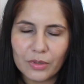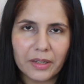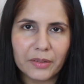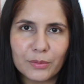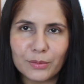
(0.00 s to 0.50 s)
old
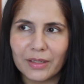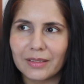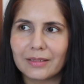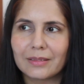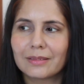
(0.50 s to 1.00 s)
are you
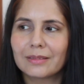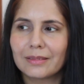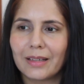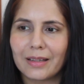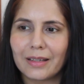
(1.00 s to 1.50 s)
and
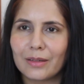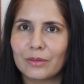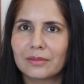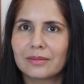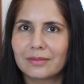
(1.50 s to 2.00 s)
and then
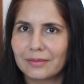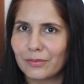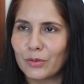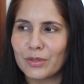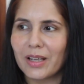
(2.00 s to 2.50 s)

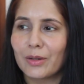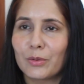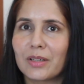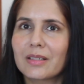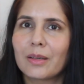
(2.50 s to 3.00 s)
of course i had
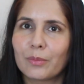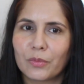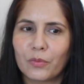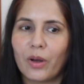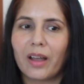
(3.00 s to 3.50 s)
to ask him
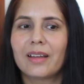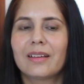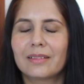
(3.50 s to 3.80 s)
why